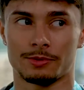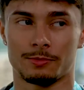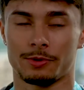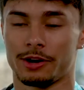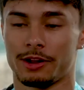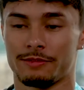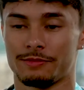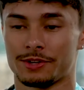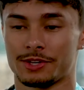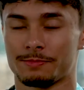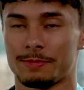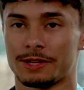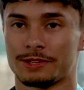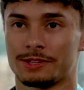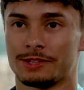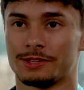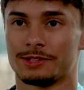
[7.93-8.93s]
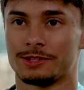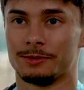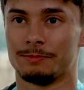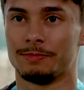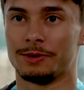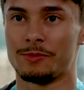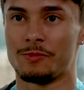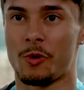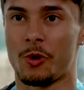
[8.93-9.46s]
would I have expected to
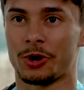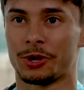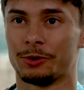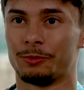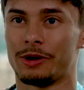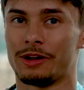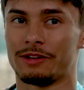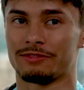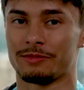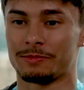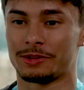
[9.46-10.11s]
be walking away from